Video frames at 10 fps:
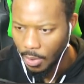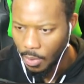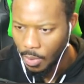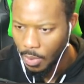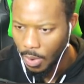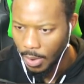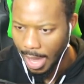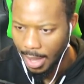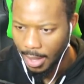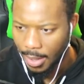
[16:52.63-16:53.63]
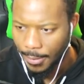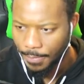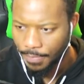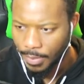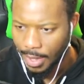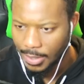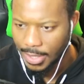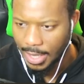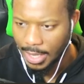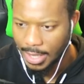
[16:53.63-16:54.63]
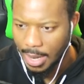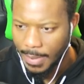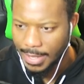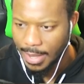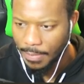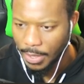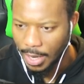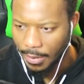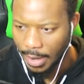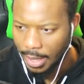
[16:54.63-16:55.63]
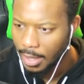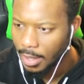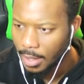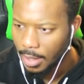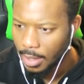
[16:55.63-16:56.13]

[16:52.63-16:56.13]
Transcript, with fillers: Ooh, okay. I was gonna say, there's gotta be something here, right?